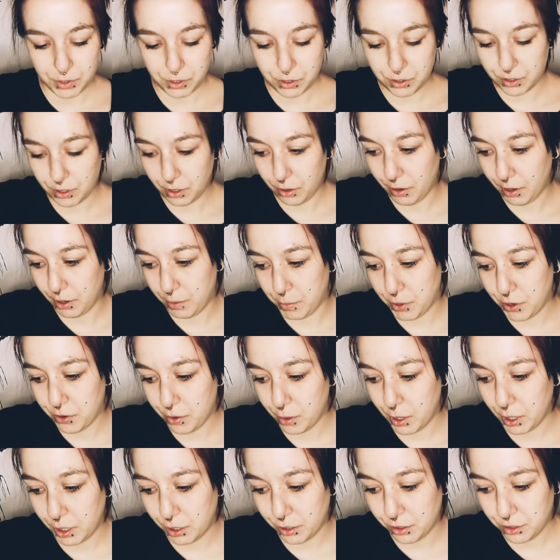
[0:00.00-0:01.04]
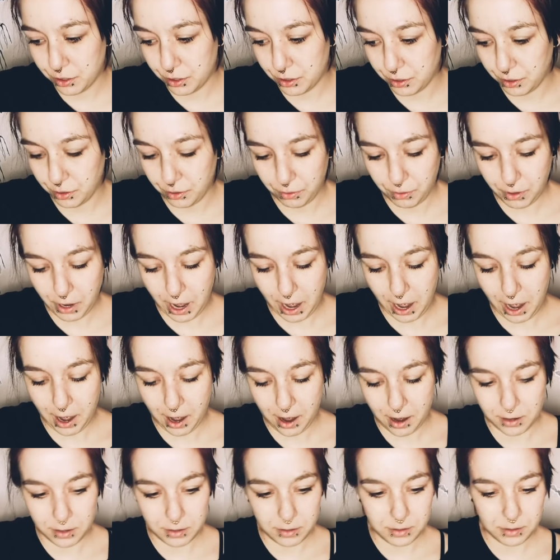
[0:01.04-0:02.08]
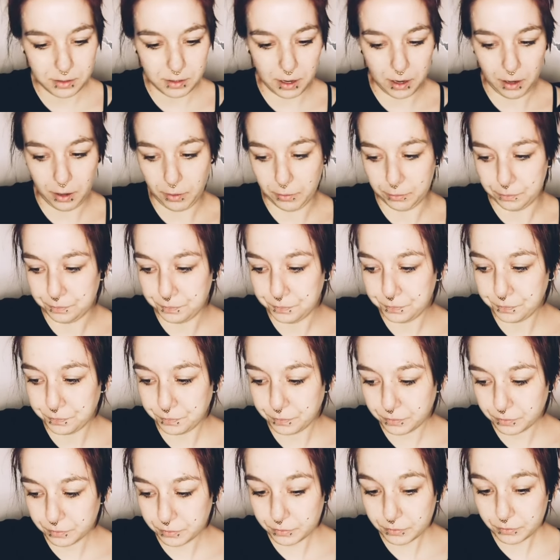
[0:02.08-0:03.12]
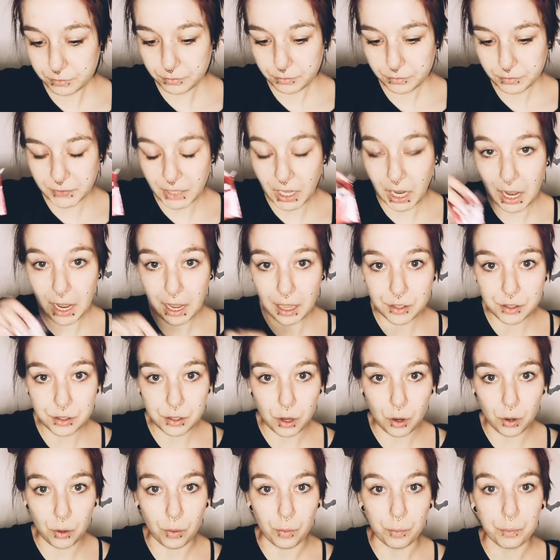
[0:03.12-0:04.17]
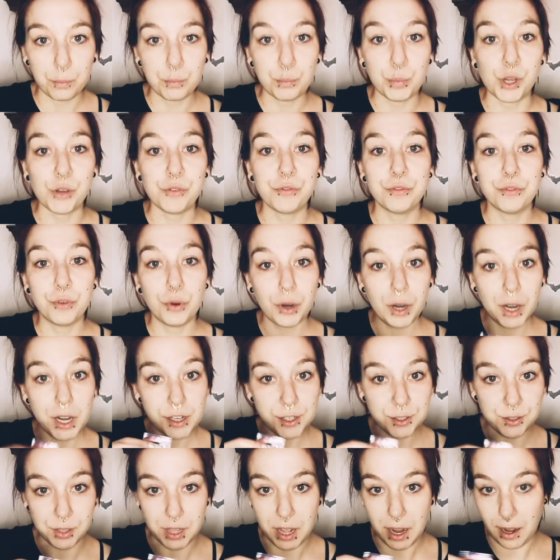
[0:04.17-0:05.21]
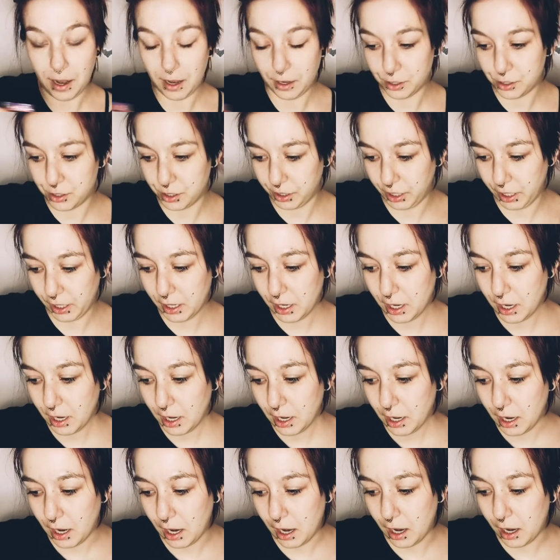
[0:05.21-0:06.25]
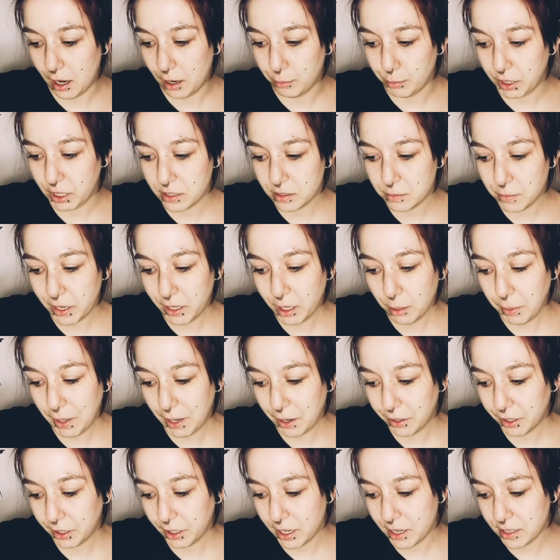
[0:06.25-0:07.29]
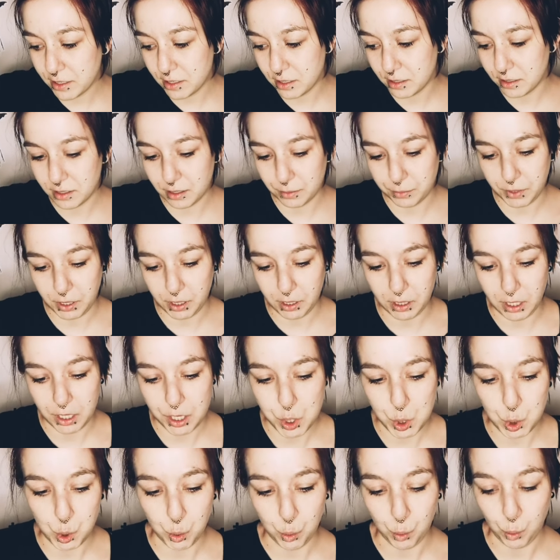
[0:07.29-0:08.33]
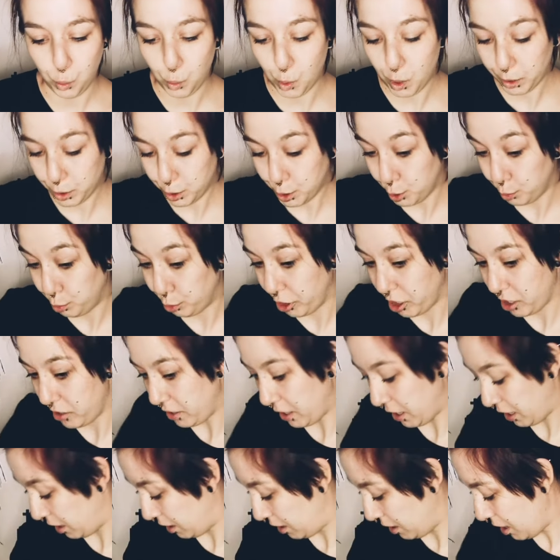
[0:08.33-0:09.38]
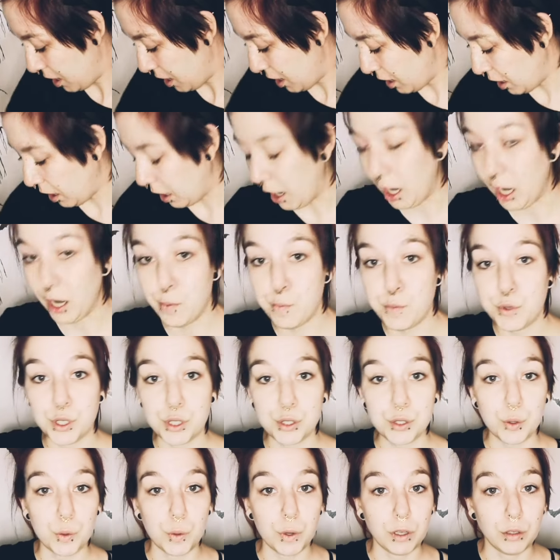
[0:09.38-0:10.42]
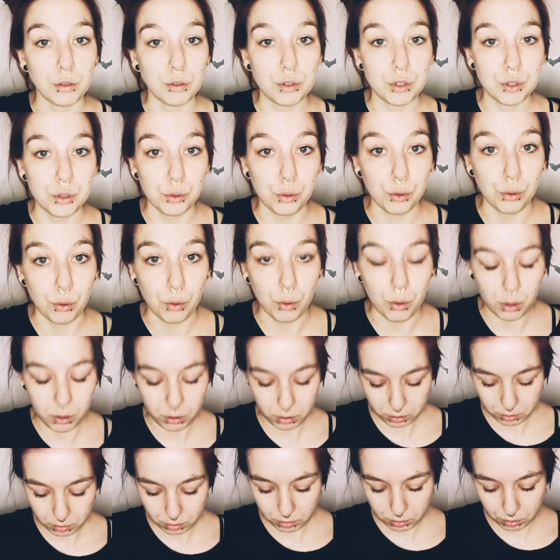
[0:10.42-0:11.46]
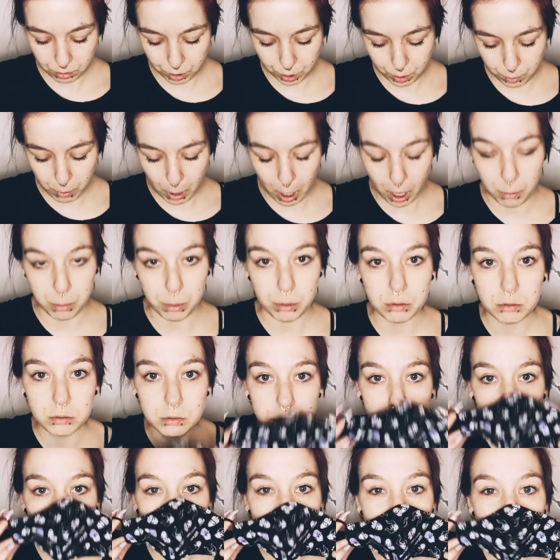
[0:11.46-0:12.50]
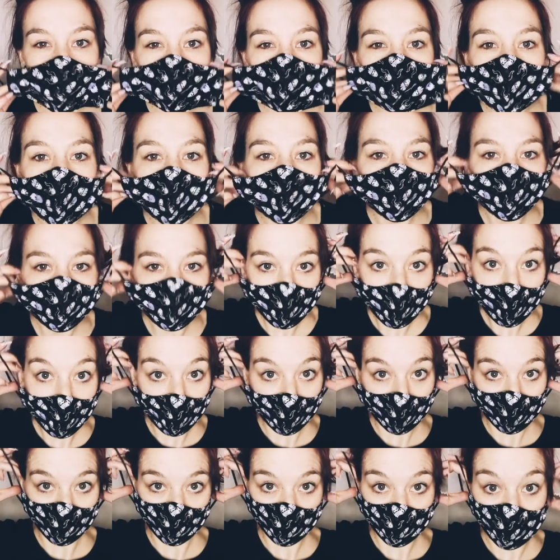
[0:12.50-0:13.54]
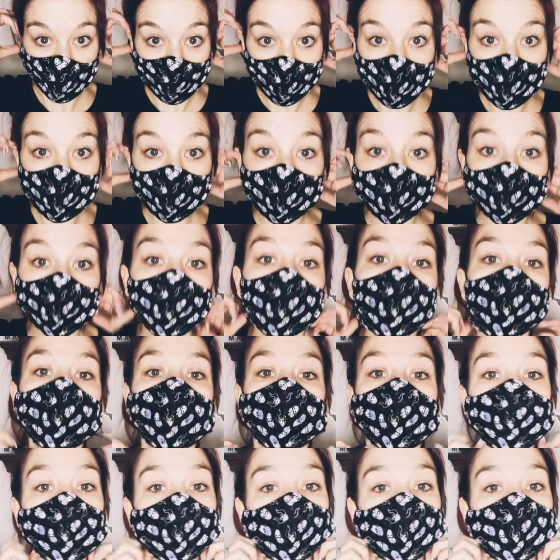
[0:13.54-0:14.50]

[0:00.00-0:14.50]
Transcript: So I'm going to add some, oh, before I do that actually, because mica powder isn't something that you want to breathe in, I'm just going to pop my face mask on